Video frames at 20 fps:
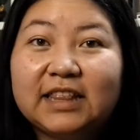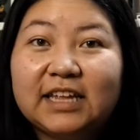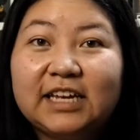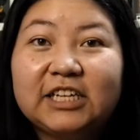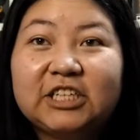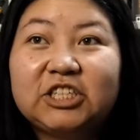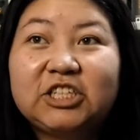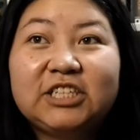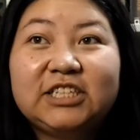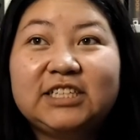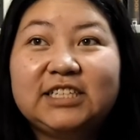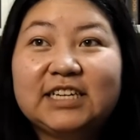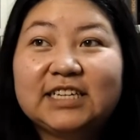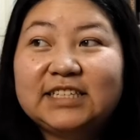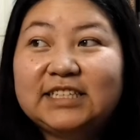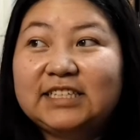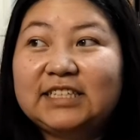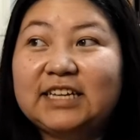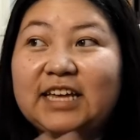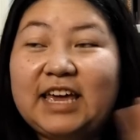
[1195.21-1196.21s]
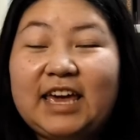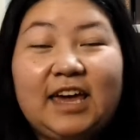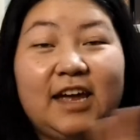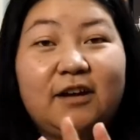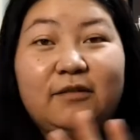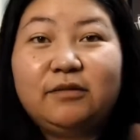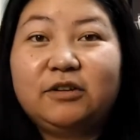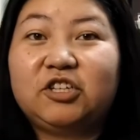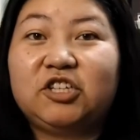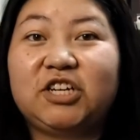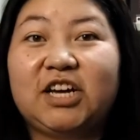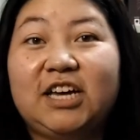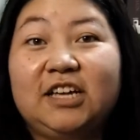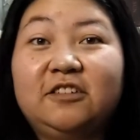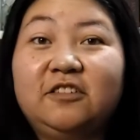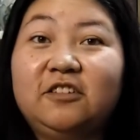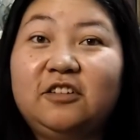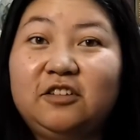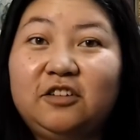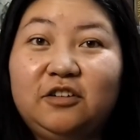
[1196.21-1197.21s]
Like, she doesn't care what she
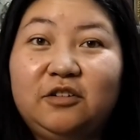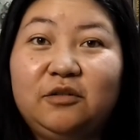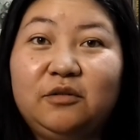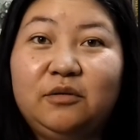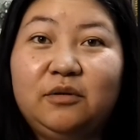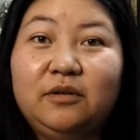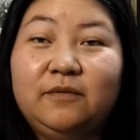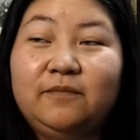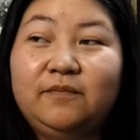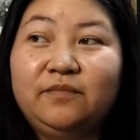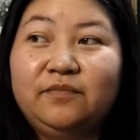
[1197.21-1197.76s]
has to do